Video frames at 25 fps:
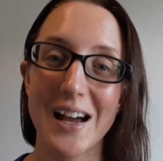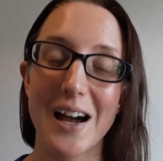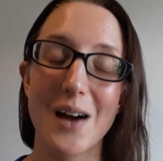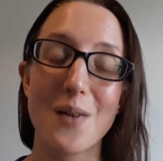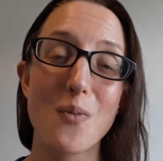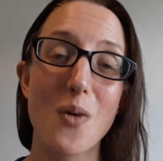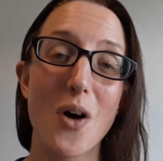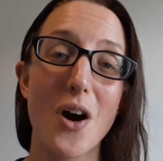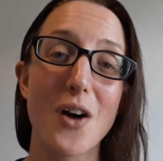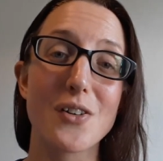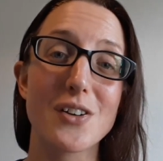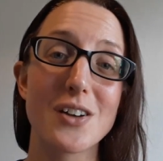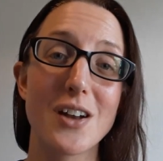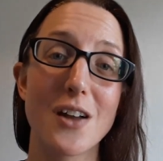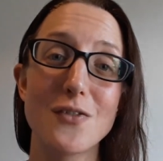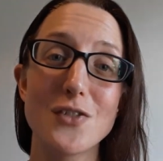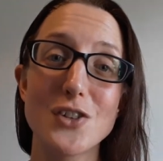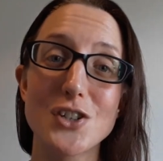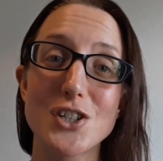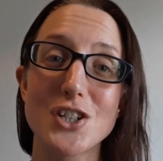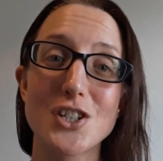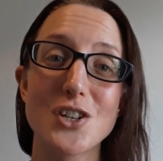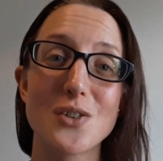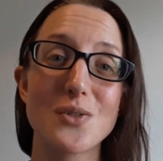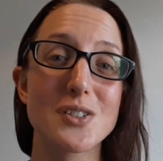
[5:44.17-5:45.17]
And what I'd love
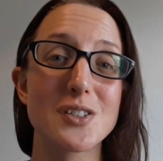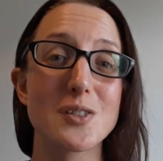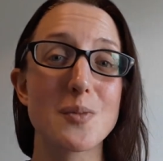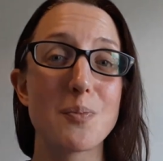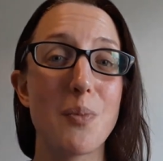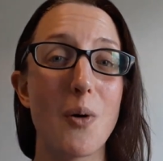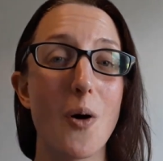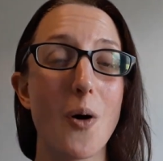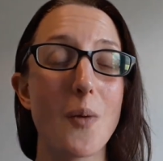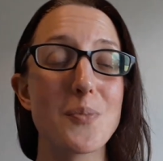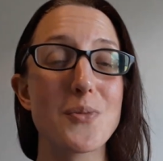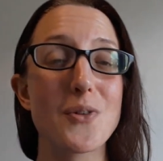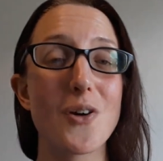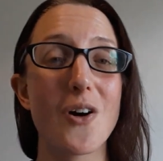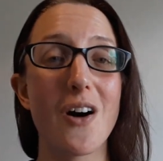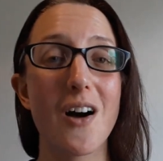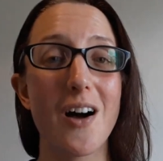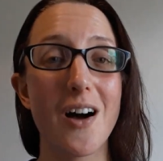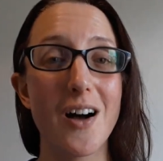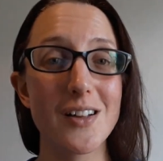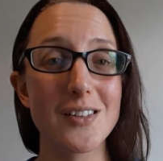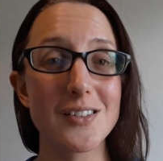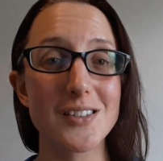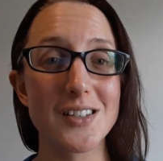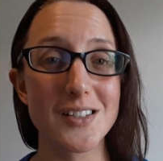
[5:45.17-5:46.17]
you to do is to pop your
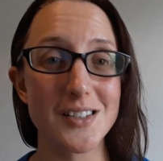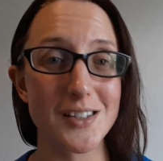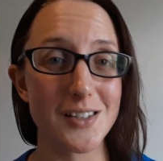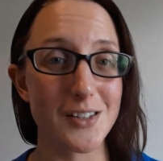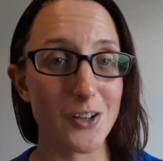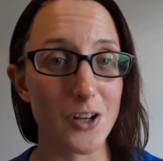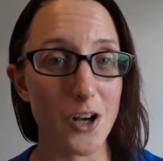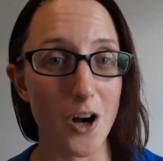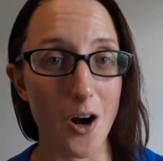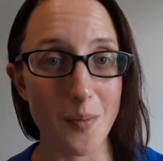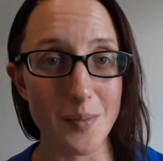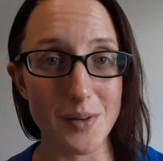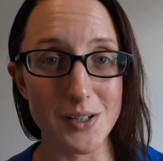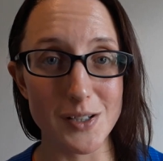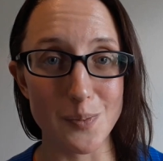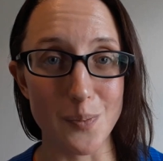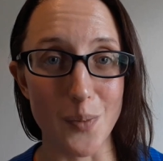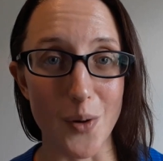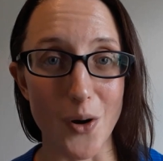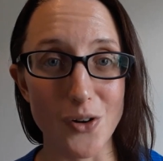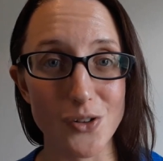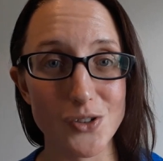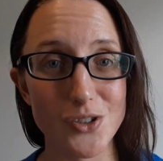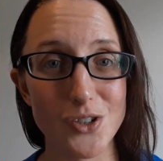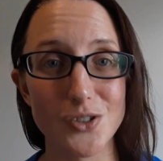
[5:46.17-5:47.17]
answers in the comments
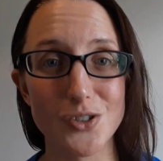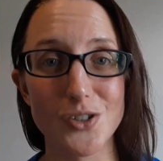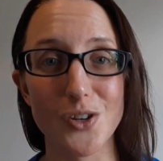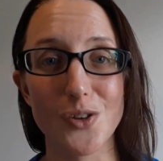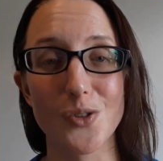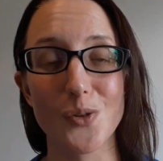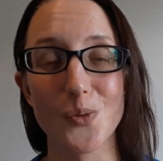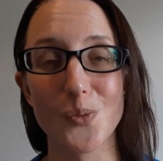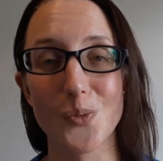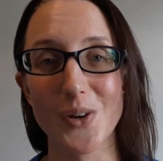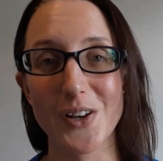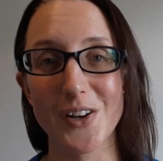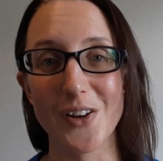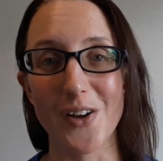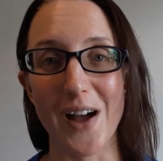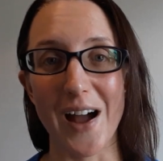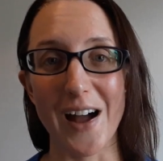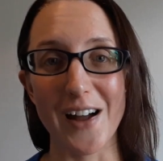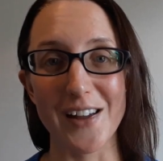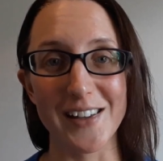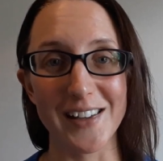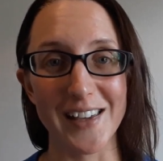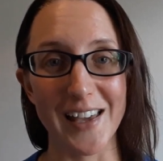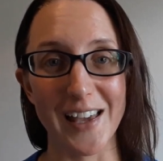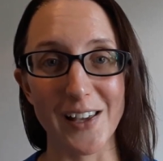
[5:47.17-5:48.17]
box so that we know
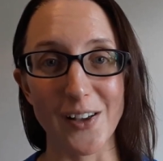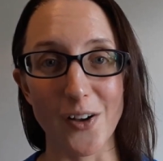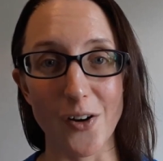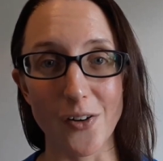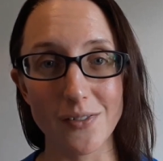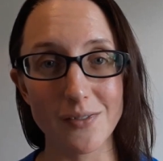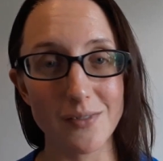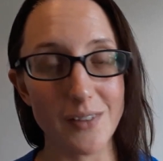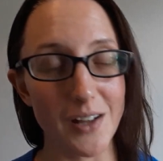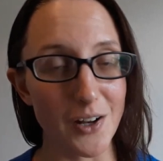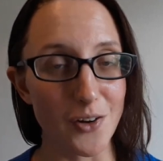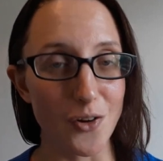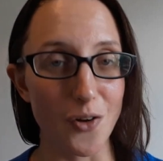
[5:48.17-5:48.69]
how you're getting on.